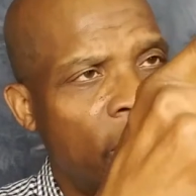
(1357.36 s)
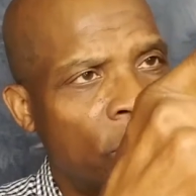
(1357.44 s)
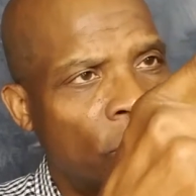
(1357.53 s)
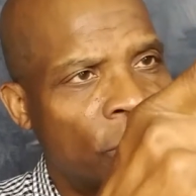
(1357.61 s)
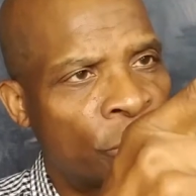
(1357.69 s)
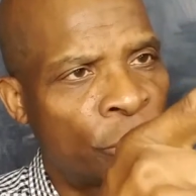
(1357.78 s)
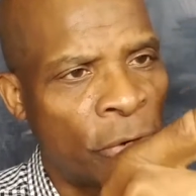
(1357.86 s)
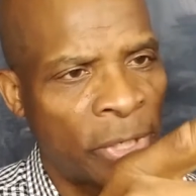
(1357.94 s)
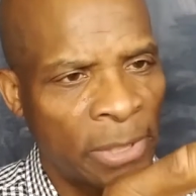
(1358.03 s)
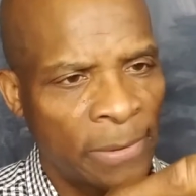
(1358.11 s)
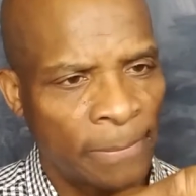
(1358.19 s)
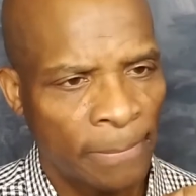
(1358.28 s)
you on this
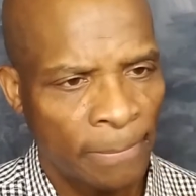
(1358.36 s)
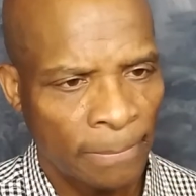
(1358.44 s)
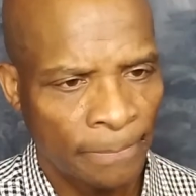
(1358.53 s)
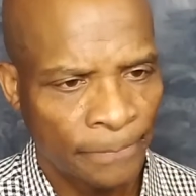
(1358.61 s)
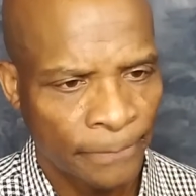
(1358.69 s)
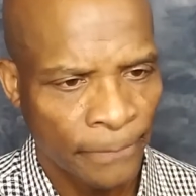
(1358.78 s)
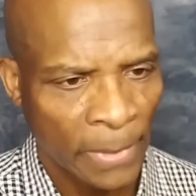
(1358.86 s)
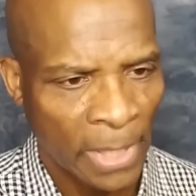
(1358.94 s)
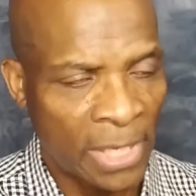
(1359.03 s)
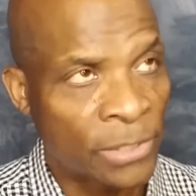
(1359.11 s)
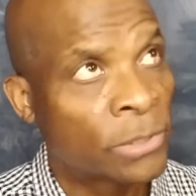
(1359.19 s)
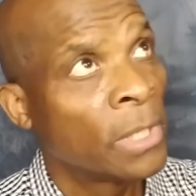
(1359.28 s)
journey.
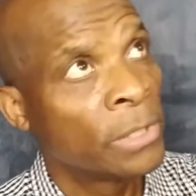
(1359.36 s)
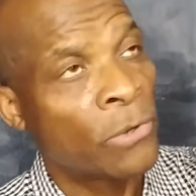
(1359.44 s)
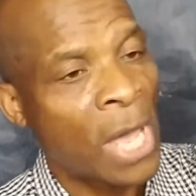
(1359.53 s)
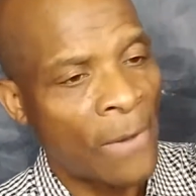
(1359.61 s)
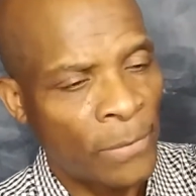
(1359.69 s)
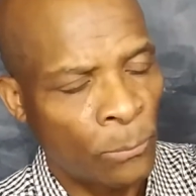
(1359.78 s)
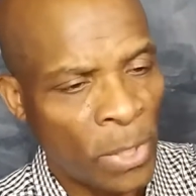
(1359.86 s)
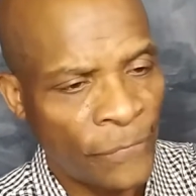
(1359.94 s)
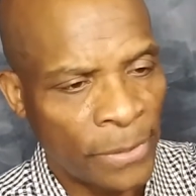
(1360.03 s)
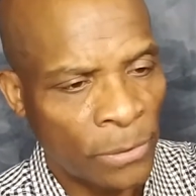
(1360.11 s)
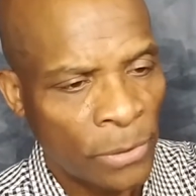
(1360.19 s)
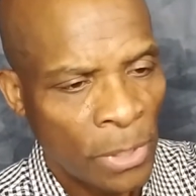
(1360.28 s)
And as you have him with
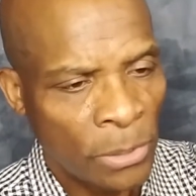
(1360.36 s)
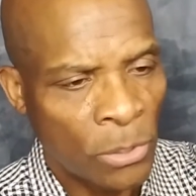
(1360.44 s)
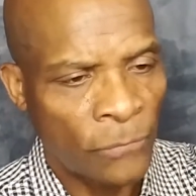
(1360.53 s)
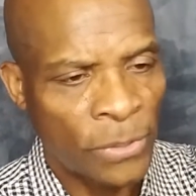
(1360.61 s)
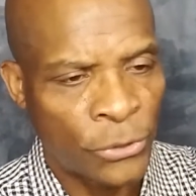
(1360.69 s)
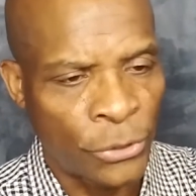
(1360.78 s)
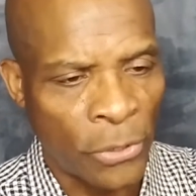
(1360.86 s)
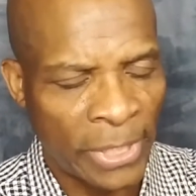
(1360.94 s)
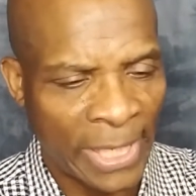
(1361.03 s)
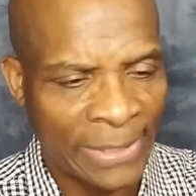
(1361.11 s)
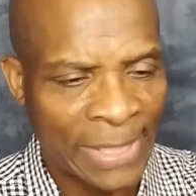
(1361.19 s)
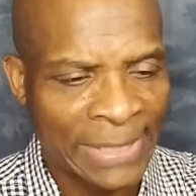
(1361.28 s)
you, you're on this journey,
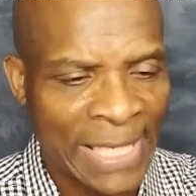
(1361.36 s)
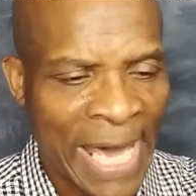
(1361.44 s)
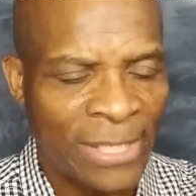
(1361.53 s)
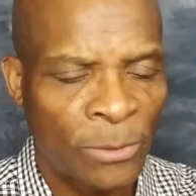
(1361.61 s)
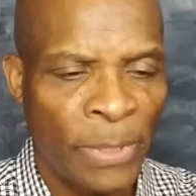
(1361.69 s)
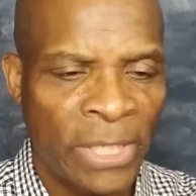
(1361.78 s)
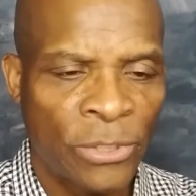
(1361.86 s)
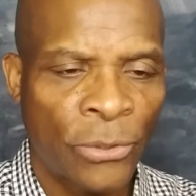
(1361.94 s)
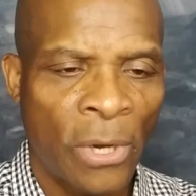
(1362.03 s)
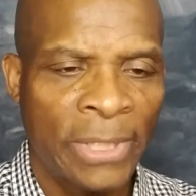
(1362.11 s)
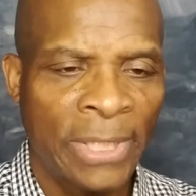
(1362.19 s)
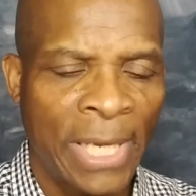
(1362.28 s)
and this line is being
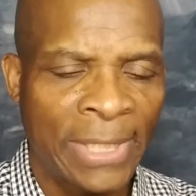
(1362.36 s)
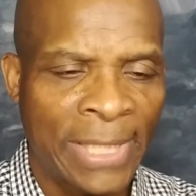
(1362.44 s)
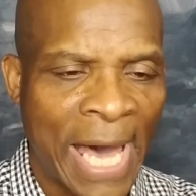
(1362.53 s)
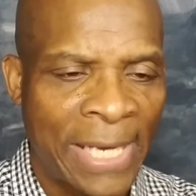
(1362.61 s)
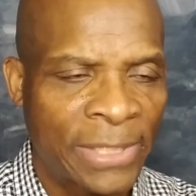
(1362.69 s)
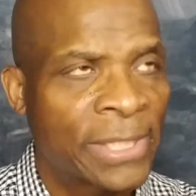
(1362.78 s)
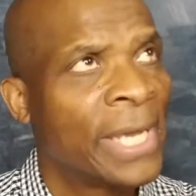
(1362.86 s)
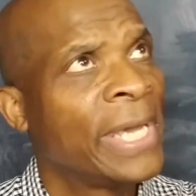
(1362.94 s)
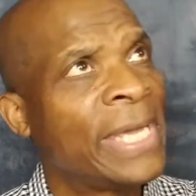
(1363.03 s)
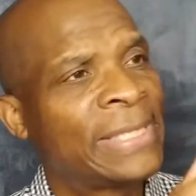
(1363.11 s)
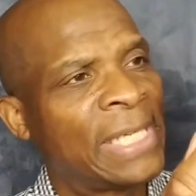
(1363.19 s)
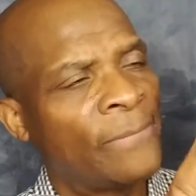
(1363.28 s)
drawn. And God
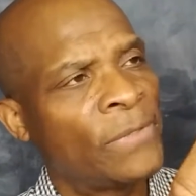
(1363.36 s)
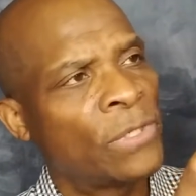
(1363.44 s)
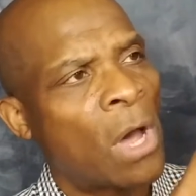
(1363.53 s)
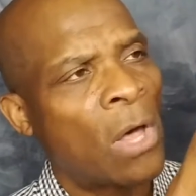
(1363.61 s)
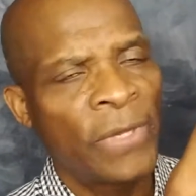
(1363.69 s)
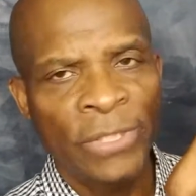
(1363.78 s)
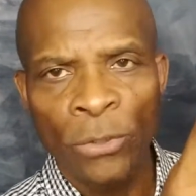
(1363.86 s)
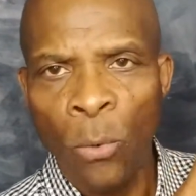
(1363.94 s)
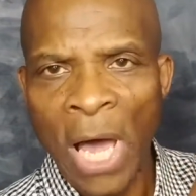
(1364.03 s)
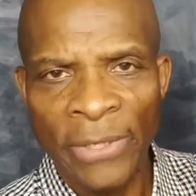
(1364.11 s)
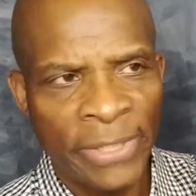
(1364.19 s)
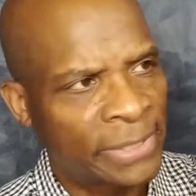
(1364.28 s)
he's giving you all these
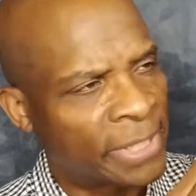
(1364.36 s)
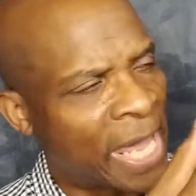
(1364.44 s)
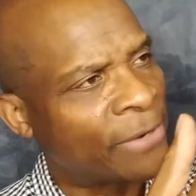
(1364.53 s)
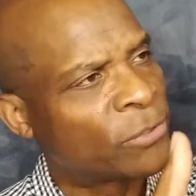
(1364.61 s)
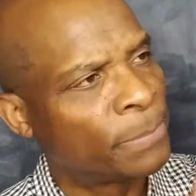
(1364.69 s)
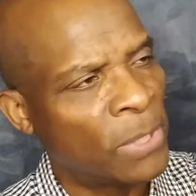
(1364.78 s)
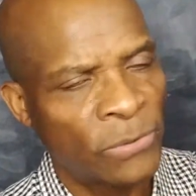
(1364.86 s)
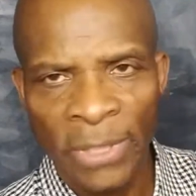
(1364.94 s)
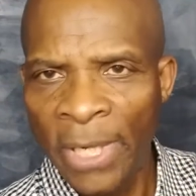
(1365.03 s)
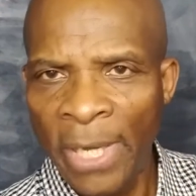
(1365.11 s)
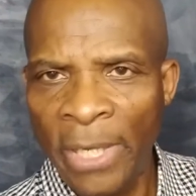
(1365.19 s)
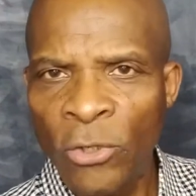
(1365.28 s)
qualities and attributes,
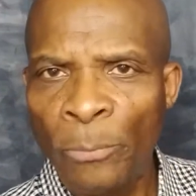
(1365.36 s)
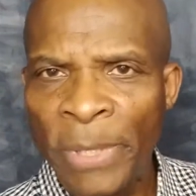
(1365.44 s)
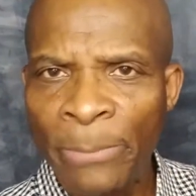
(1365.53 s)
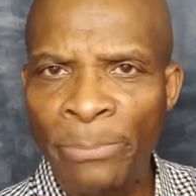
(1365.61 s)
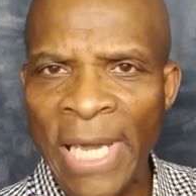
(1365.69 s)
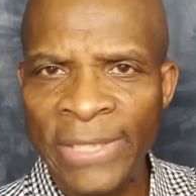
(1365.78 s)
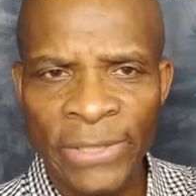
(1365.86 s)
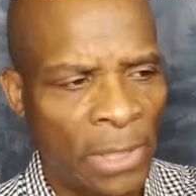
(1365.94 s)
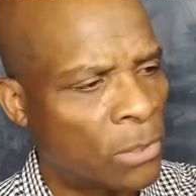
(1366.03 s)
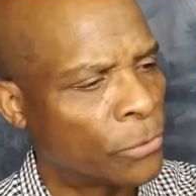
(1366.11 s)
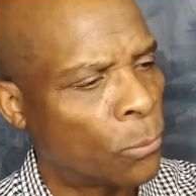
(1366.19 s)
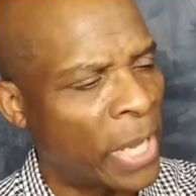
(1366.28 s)
and you're being blessed
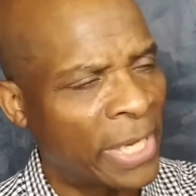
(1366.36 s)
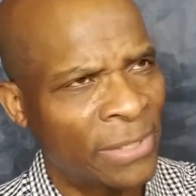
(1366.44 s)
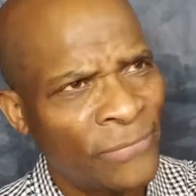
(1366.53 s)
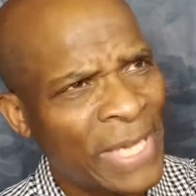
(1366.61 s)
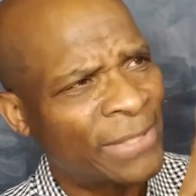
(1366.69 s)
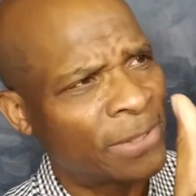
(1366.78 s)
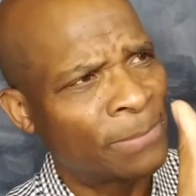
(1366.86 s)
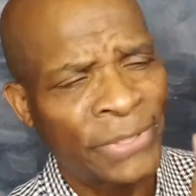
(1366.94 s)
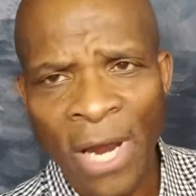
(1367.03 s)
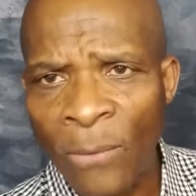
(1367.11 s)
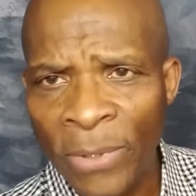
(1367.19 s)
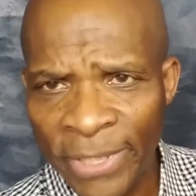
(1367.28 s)
along the way. And you've got some
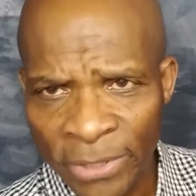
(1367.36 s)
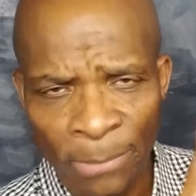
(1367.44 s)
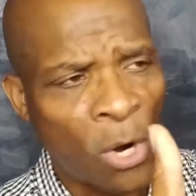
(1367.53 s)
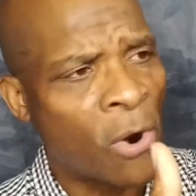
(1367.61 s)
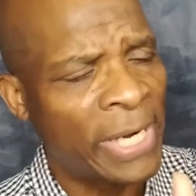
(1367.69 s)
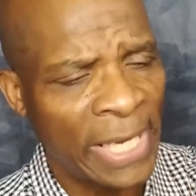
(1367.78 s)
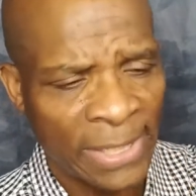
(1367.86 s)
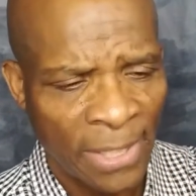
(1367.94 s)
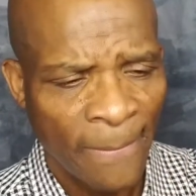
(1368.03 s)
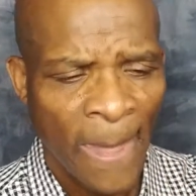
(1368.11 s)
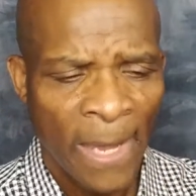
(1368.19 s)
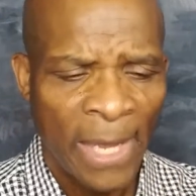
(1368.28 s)
sorrows and some heartaches.
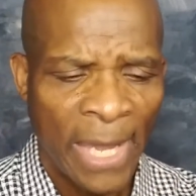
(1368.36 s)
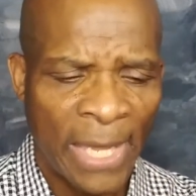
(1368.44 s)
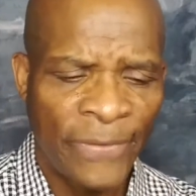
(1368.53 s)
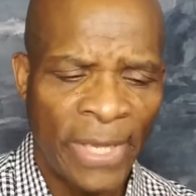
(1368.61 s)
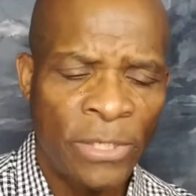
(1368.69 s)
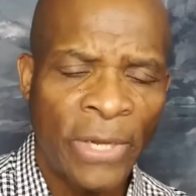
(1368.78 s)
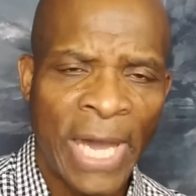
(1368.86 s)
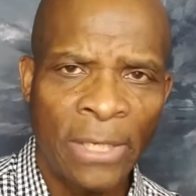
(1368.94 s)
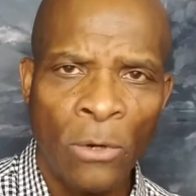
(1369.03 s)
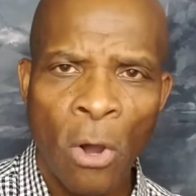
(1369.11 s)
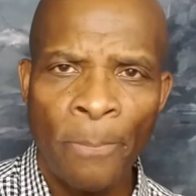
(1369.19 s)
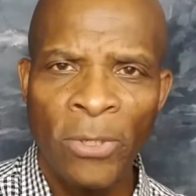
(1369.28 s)
And then you kind of
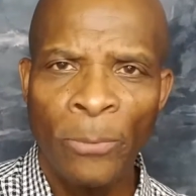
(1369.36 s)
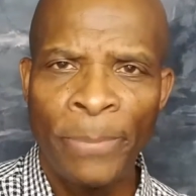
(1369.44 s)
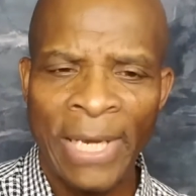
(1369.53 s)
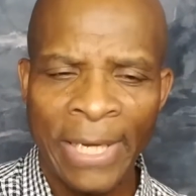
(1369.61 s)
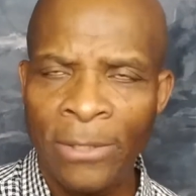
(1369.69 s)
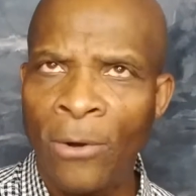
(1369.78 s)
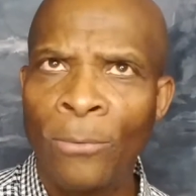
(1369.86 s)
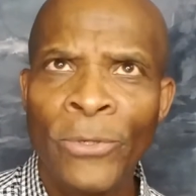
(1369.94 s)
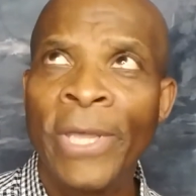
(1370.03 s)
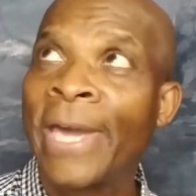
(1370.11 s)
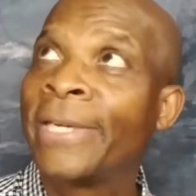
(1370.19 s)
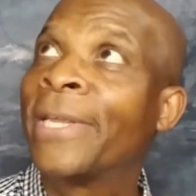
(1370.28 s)
go up a little bit, like, you're
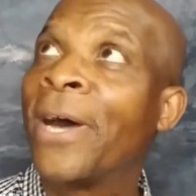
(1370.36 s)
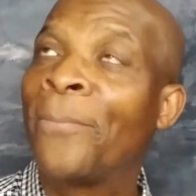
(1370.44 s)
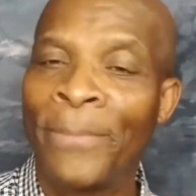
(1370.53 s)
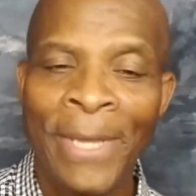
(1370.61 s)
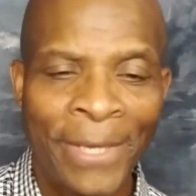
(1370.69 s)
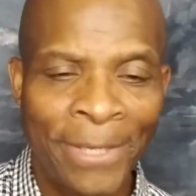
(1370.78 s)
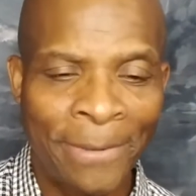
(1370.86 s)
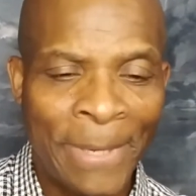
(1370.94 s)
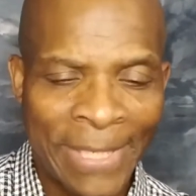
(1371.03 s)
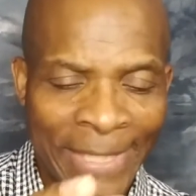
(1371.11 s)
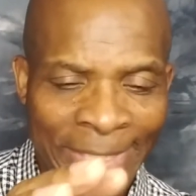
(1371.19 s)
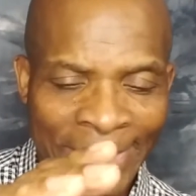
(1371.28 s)
headed up. I
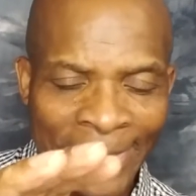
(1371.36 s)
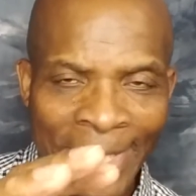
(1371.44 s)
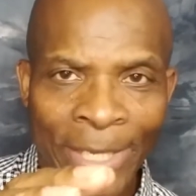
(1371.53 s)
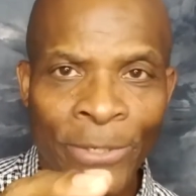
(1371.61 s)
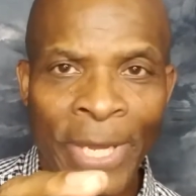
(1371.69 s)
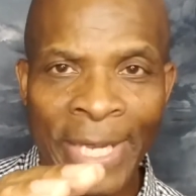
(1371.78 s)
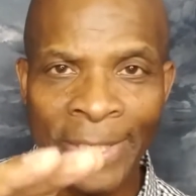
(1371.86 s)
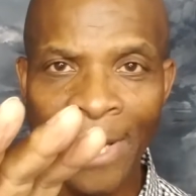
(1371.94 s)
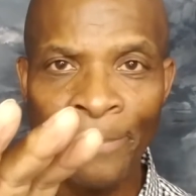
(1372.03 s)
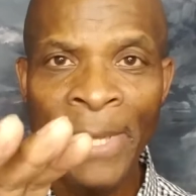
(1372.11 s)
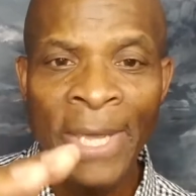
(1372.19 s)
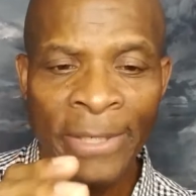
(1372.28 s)
mean, it's just like you're headed
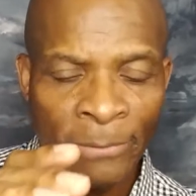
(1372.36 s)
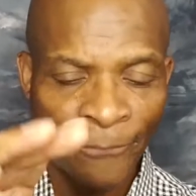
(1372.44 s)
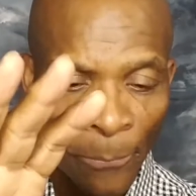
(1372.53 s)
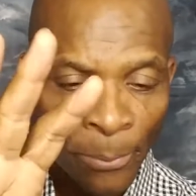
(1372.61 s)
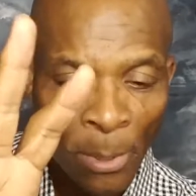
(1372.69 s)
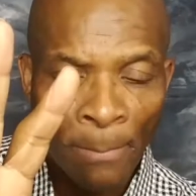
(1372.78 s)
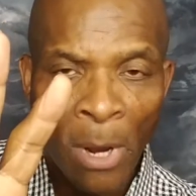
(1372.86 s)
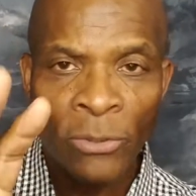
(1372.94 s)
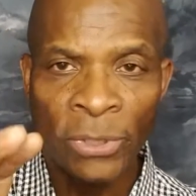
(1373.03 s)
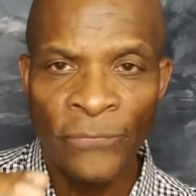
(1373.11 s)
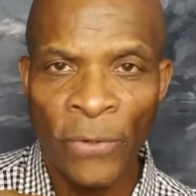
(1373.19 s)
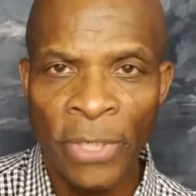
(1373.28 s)
up for
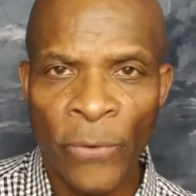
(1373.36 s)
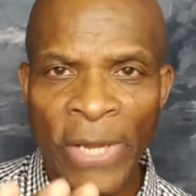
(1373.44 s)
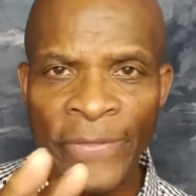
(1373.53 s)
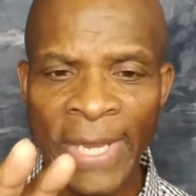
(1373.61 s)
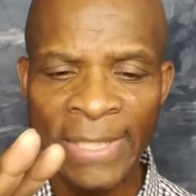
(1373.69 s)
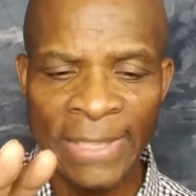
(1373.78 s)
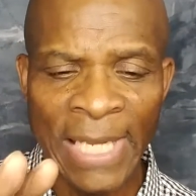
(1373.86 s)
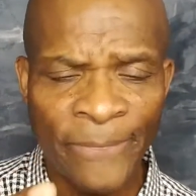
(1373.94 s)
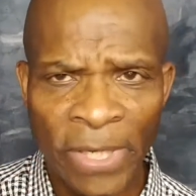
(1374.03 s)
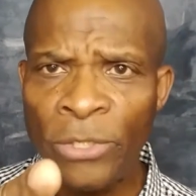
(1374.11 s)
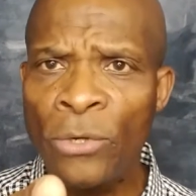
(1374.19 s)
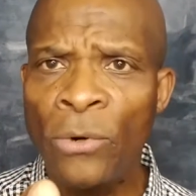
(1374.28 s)
promotions, for great things in life.
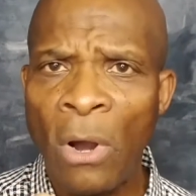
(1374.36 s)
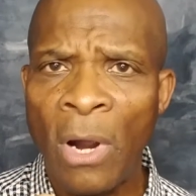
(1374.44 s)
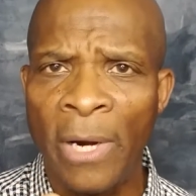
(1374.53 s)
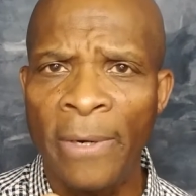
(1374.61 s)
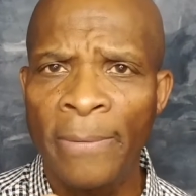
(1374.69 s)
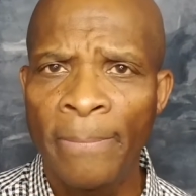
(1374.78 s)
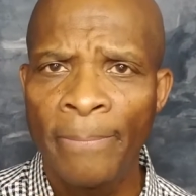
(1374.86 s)
And you are.